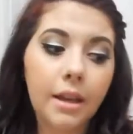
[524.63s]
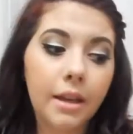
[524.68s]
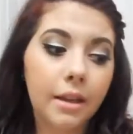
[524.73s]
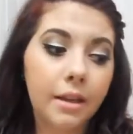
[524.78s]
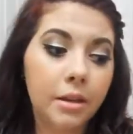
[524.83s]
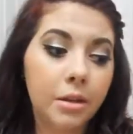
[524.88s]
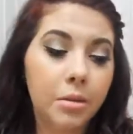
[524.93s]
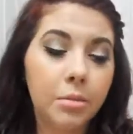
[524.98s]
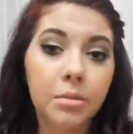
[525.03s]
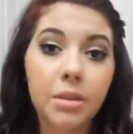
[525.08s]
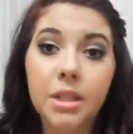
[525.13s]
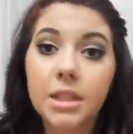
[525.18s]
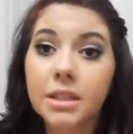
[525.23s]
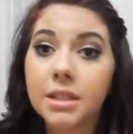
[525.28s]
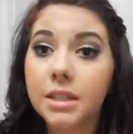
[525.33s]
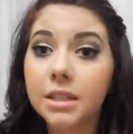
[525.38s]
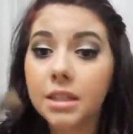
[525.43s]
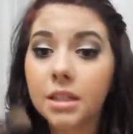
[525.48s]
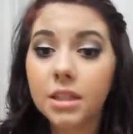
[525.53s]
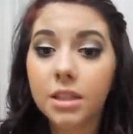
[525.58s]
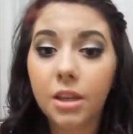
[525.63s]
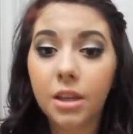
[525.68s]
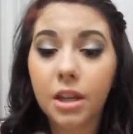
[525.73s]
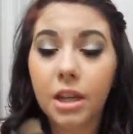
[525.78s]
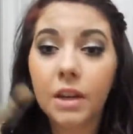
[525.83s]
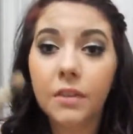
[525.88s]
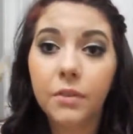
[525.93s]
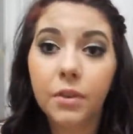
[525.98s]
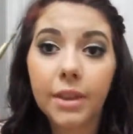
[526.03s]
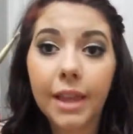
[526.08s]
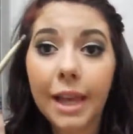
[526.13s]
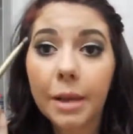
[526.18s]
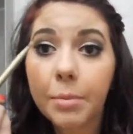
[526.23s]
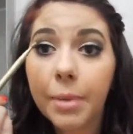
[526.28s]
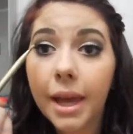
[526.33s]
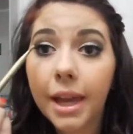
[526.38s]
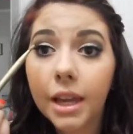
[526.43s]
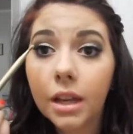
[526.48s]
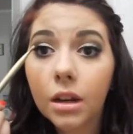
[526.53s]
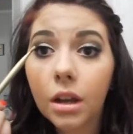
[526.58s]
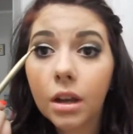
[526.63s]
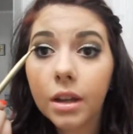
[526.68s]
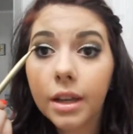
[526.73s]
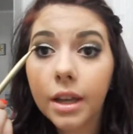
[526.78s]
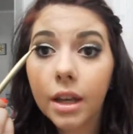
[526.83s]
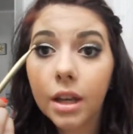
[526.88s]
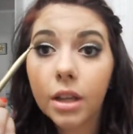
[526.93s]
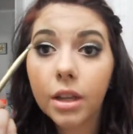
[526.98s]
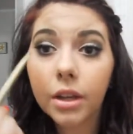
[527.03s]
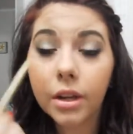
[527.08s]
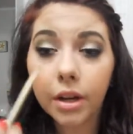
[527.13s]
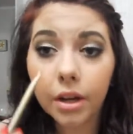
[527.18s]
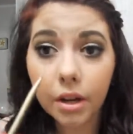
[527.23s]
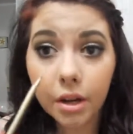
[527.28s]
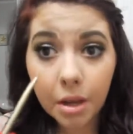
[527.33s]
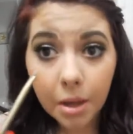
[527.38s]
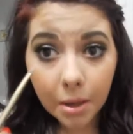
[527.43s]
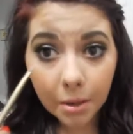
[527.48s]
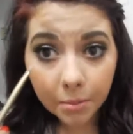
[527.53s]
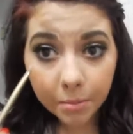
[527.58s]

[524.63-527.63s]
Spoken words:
because this is good for like packing on color,